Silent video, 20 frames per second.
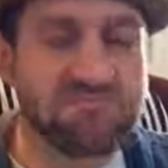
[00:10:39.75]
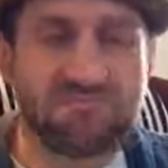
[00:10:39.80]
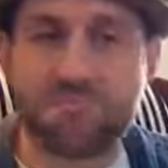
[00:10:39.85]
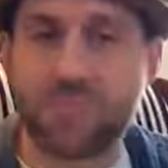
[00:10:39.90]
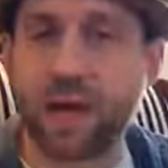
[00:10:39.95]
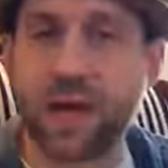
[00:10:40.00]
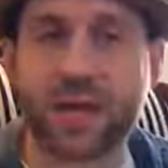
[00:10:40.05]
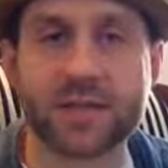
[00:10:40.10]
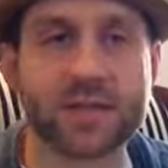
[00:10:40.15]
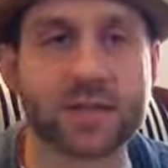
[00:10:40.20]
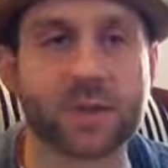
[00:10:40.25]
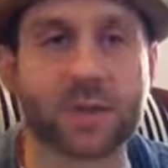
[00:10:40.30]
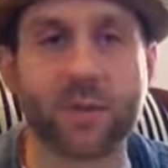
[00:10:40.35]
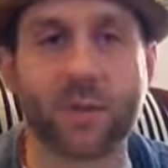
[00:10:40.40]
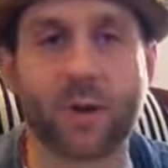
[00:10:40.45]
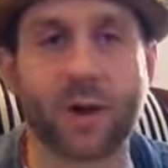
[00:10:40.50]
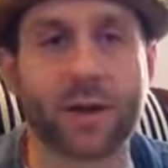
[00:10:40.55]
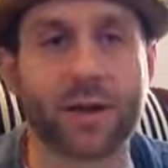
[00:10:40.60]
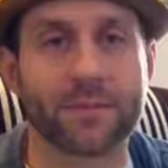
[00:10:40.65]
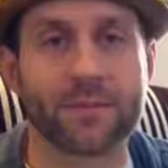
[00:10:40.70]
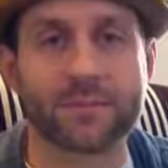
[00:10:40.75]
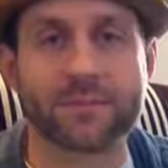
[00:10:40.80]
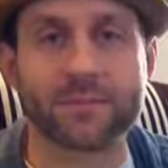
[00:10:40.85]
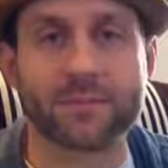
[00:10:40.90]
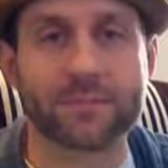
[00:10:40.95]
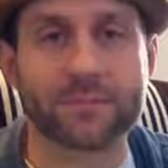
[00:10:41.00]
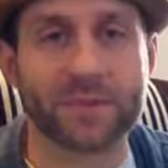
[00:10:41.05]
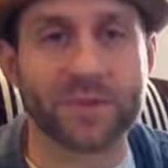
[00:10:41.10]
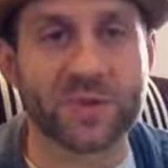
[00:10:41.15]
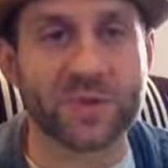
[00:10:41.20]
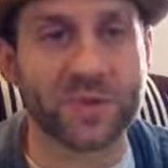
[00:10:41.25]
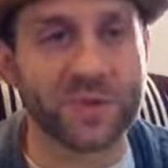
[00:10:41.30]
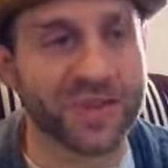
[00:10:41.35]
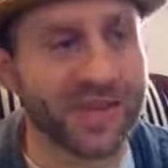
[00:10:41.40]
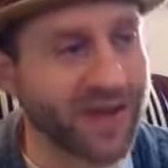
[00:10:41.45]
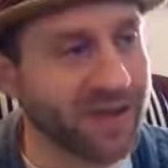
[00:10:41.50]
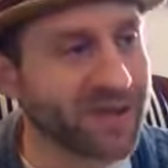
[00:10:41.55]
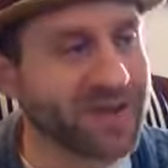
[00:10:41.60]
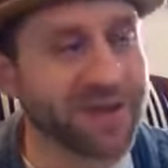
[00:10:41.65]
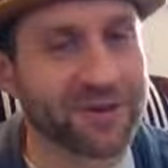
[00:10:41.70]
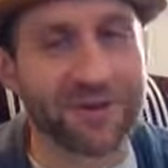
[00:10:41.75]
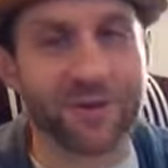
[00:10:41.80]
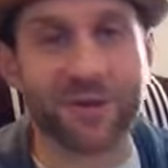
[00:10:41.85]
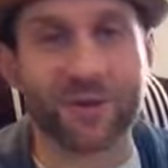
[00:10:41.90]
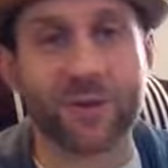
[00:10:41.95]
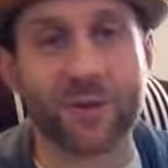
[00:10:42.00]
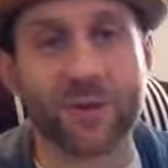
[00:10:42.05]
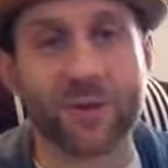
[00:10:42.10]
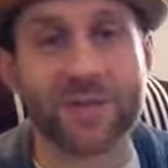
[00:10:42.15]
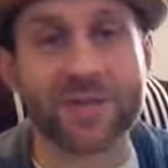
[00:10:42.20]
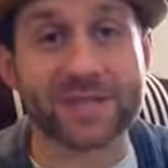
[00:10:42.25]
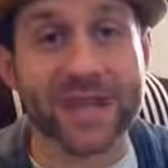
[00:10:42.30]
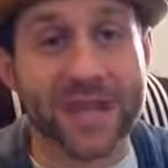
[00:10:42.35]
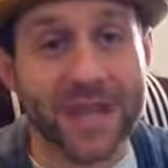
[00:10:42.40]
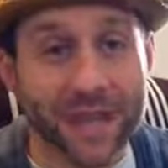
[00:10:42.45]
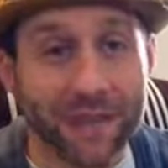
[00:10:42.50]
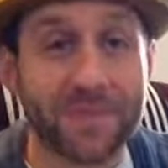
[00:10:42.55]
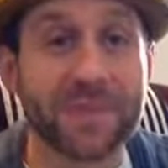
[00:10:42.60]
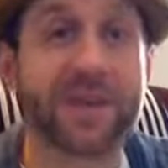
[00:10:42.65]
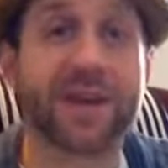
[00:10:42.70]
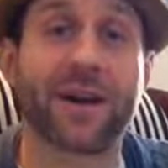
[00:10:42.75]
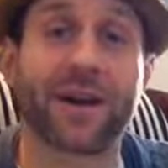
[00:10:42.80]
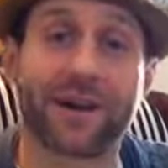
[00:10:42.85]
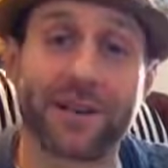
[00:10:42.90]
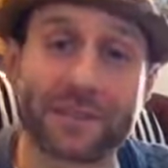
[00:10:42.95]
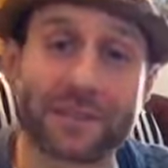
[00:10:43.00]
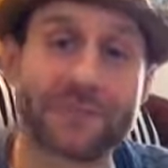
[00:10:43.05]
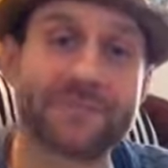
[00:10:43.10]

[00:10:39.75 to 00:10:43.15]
possibly want between now and the end of the course and beyond.